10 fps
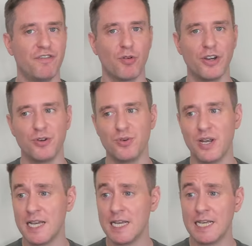for you.
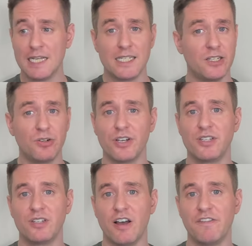Still good
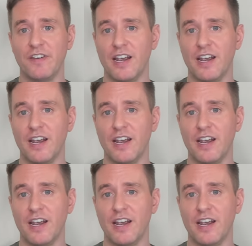stuff,